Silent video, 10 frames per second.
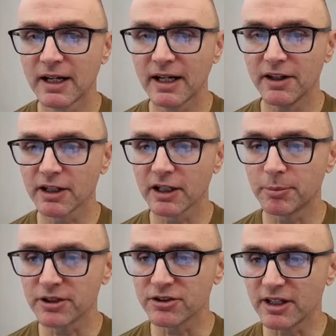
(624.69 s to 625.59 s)
and I'm going to
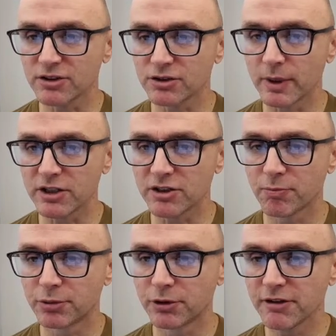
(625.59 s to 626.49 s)
press that switch
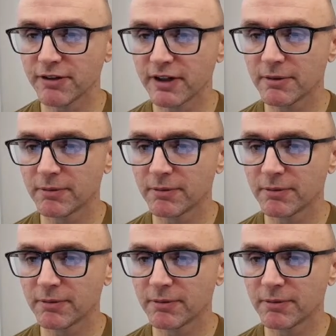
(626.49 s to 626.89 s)
briefly.